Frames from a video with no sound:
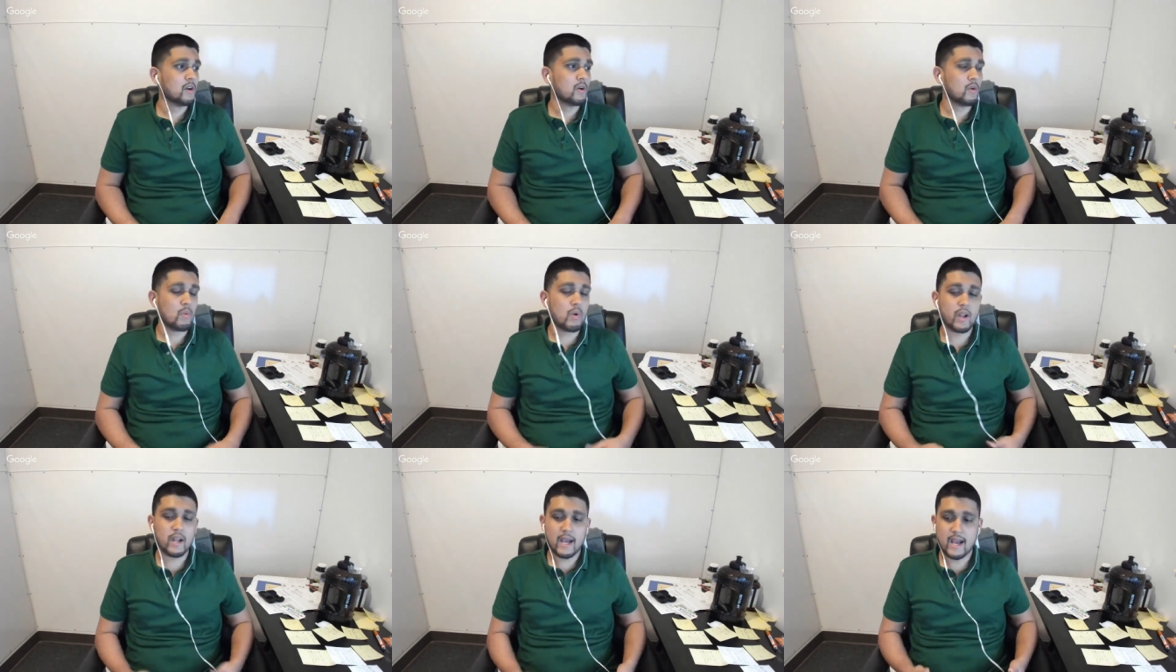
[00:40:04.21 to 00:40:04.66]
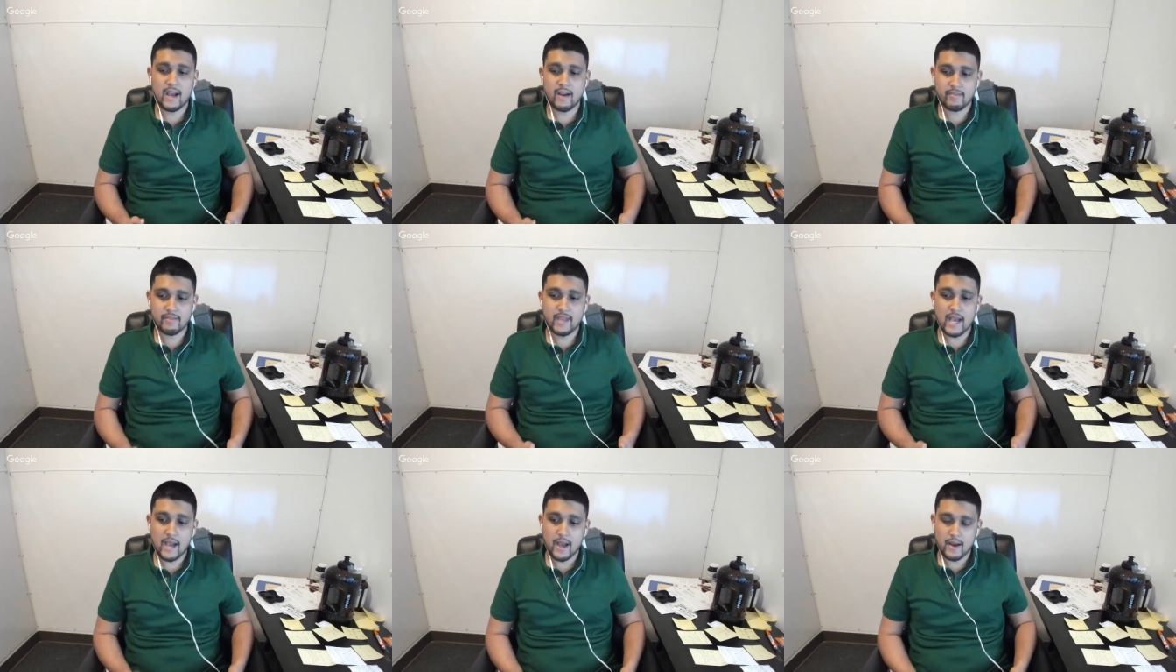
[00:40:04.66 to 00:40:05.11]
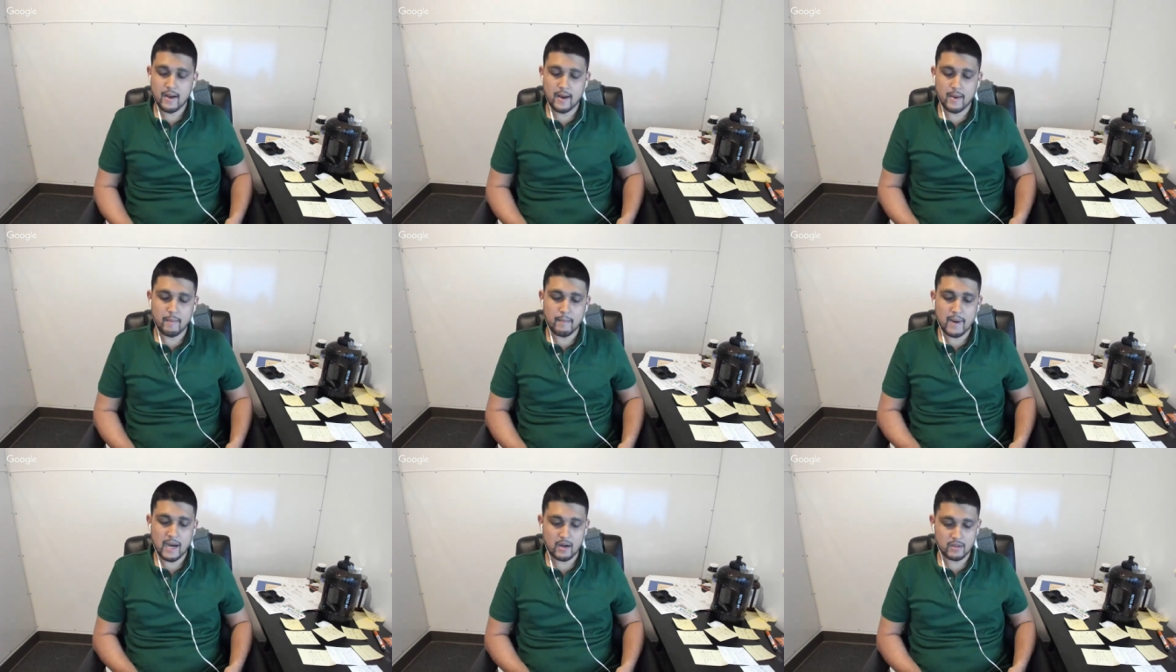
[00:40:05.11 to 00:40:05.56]
want to have that
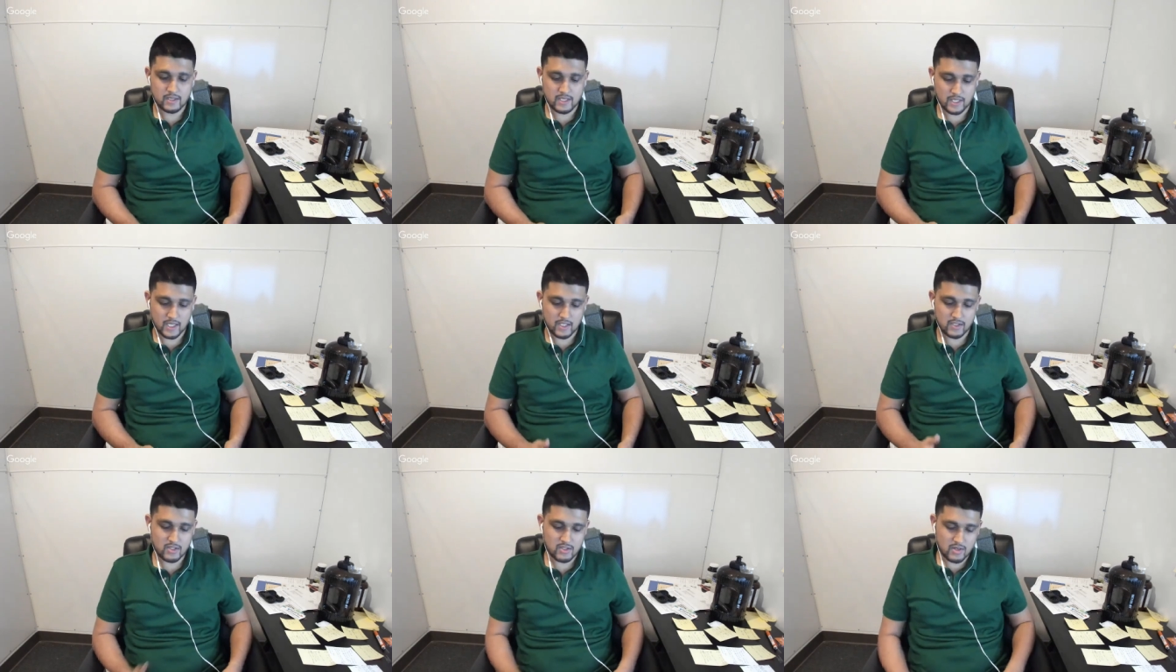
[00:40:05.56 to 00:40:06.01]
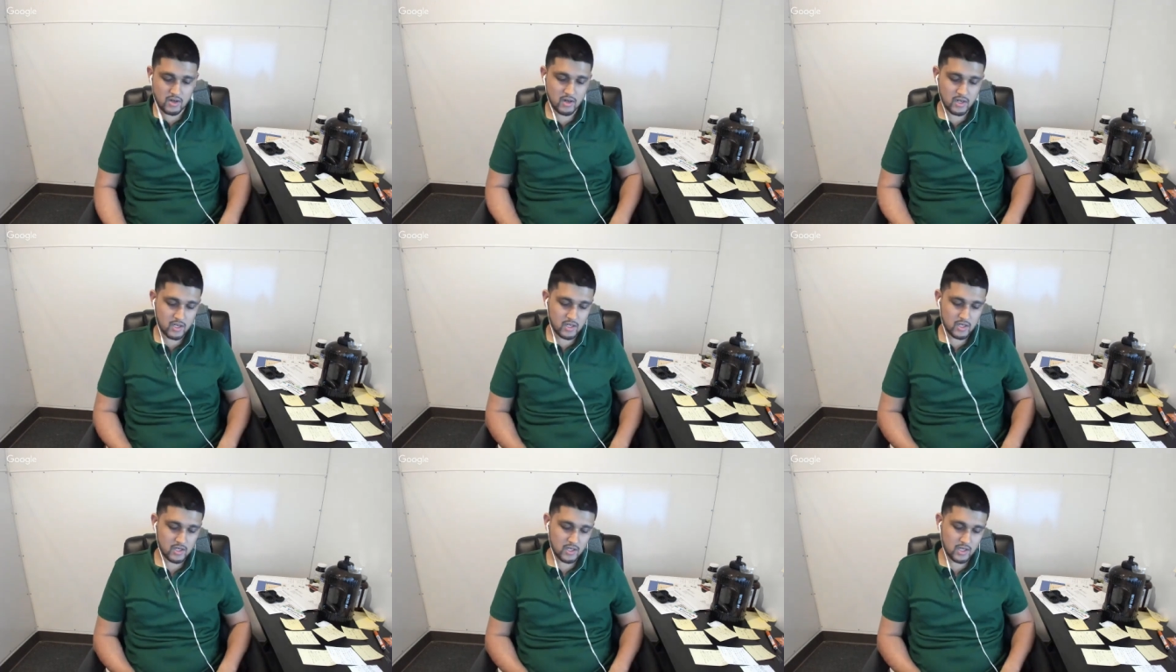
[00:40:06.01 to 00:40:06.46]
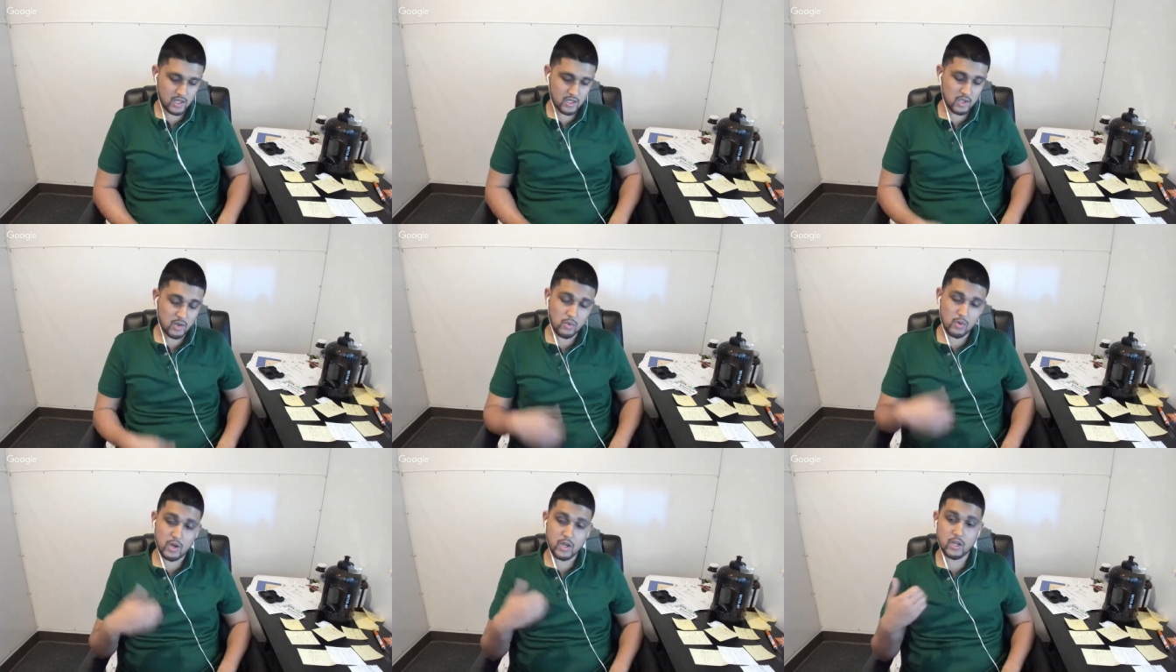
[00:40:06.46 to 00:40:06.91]
amount to get started, and
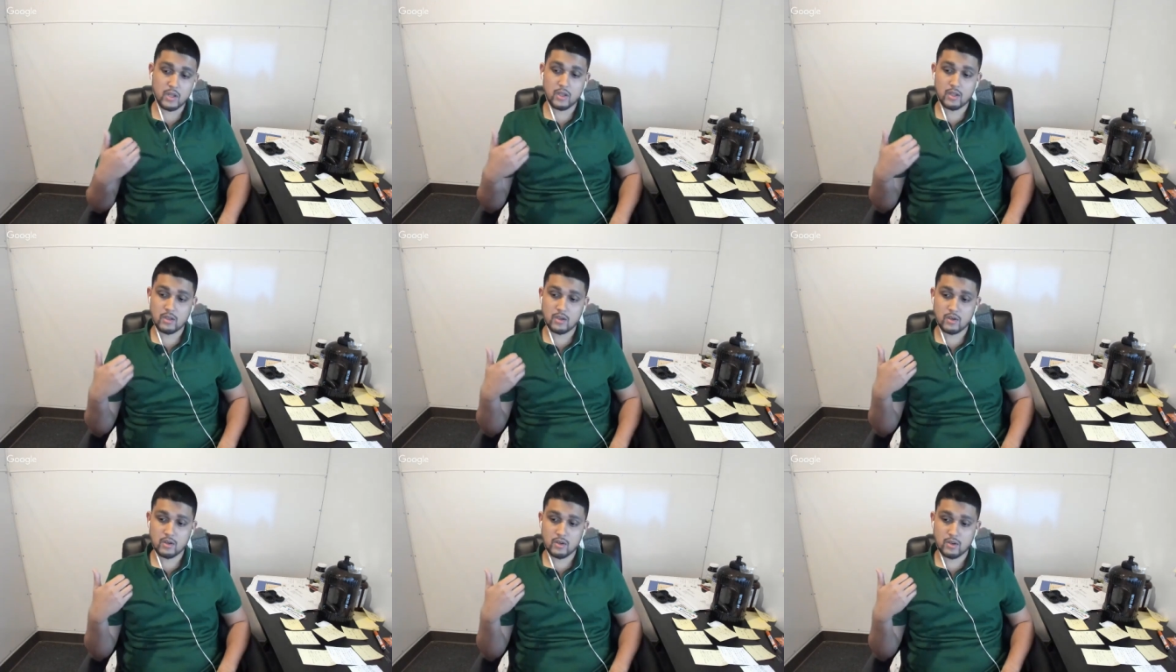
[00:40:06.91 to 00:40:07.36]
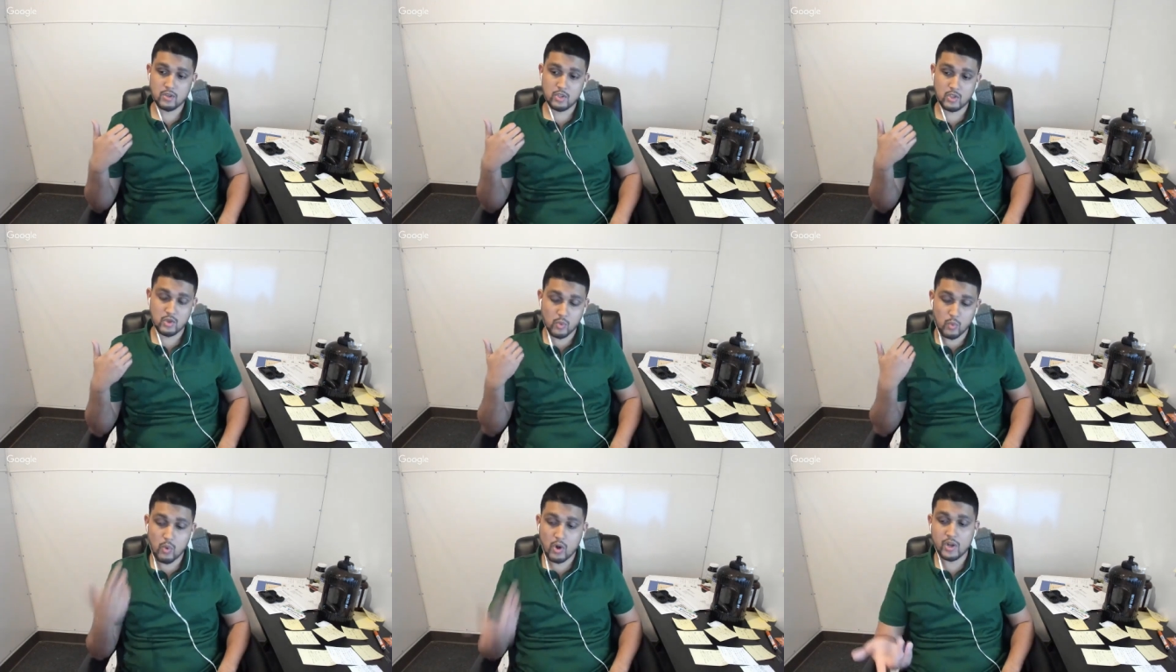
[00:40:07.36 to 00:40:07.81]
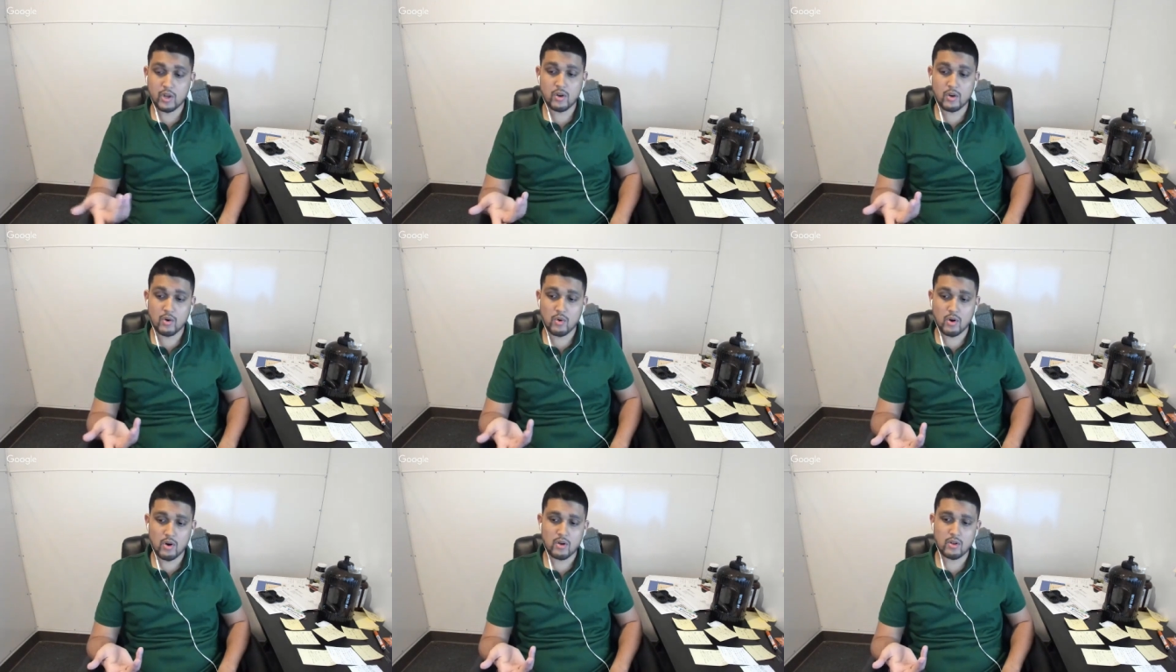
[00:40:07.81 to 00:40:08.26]
you want to you want to
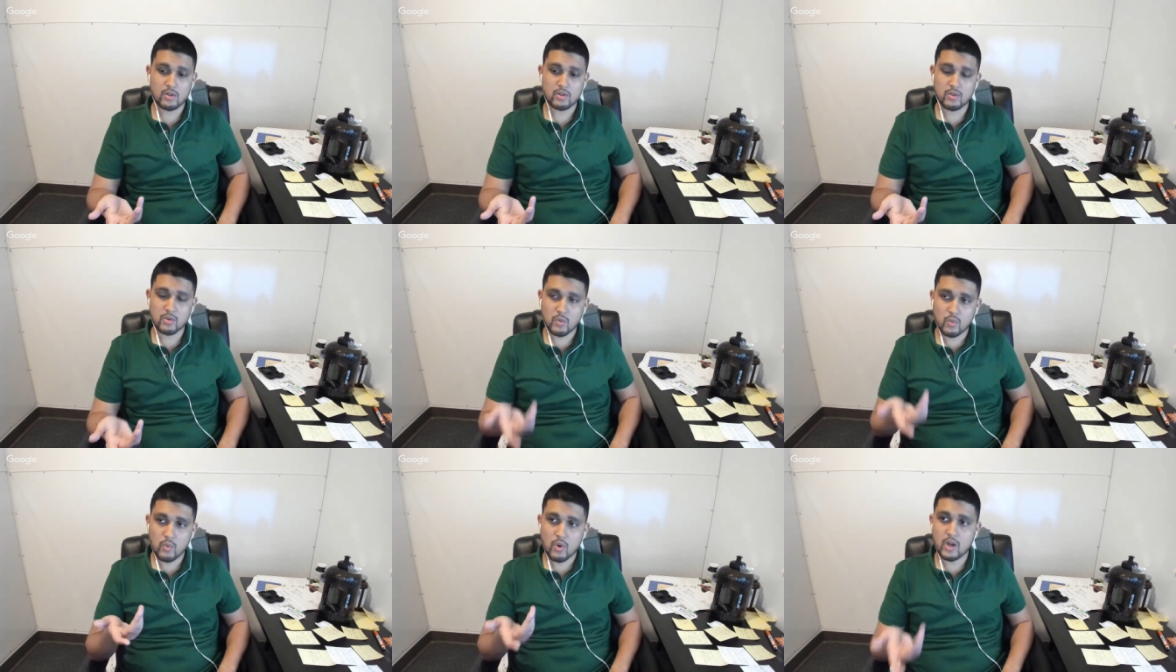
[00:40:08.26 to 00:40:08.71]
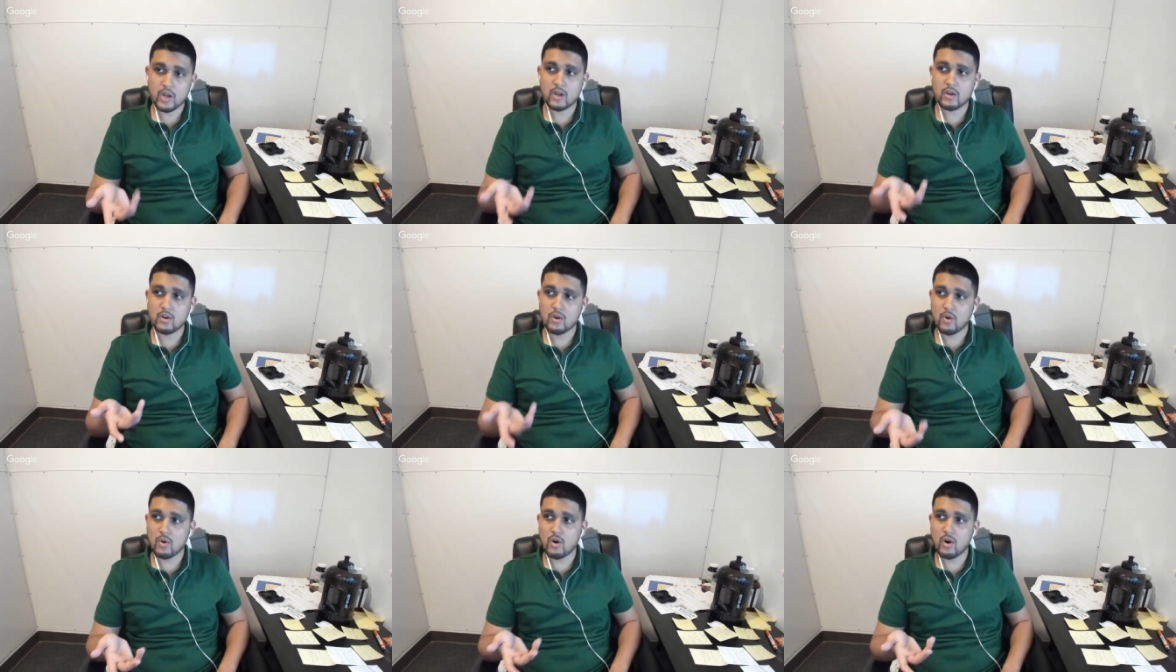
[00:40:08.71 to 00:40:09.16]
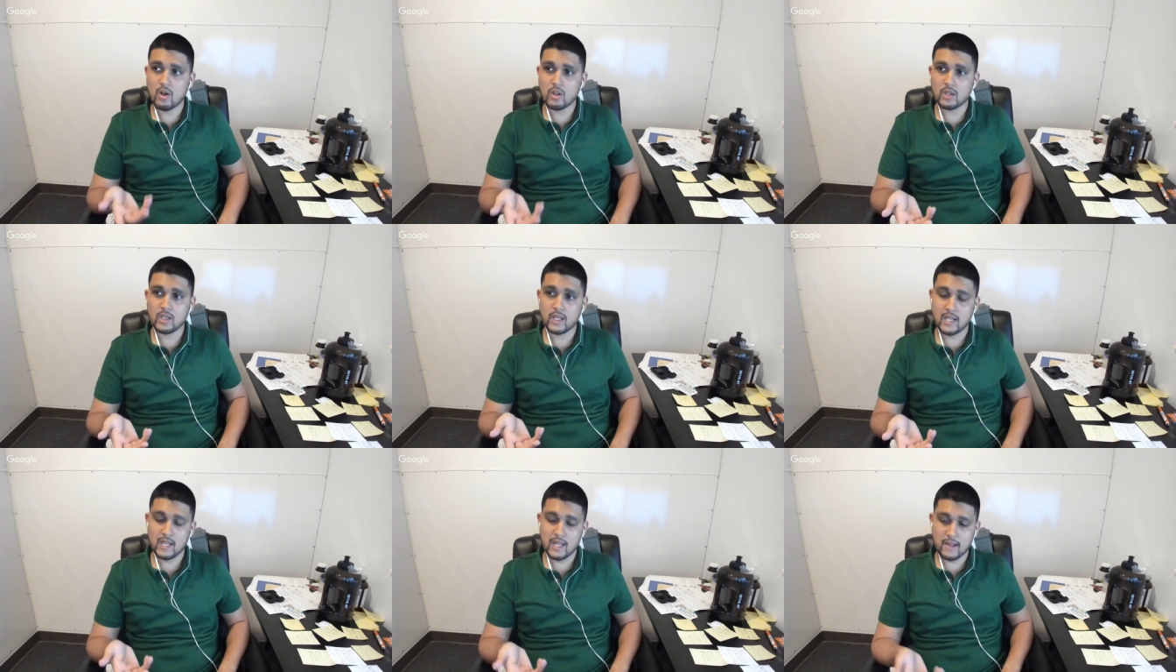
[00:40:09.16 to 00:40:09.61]
go all, you want to go all
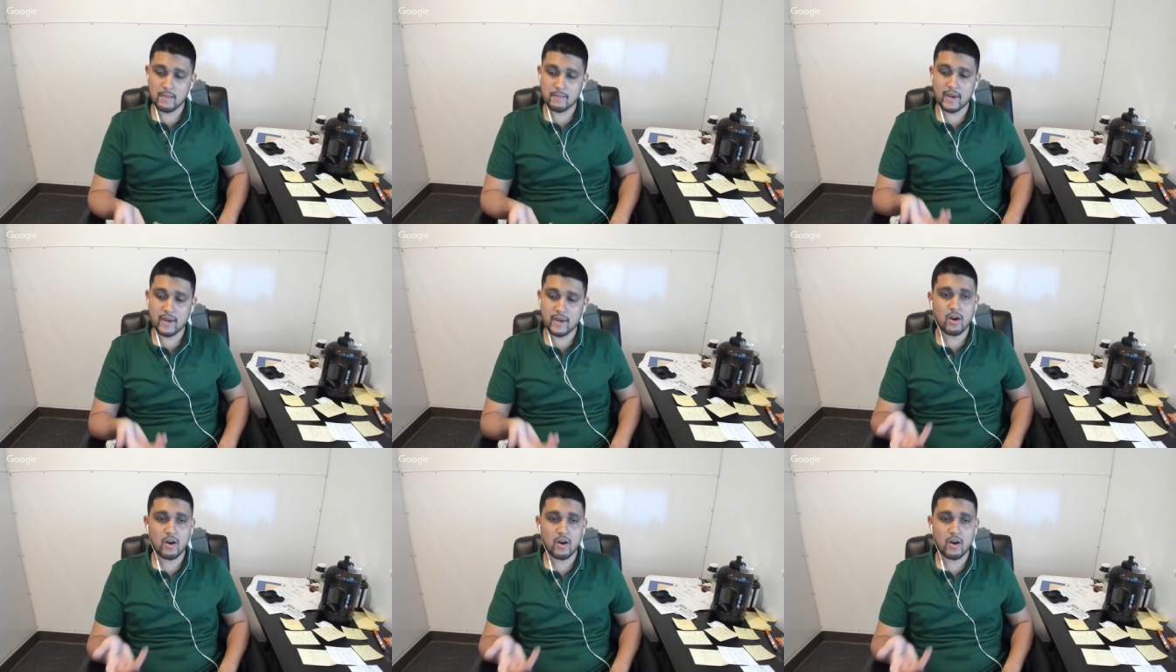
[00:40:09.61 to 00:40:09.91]
in. And by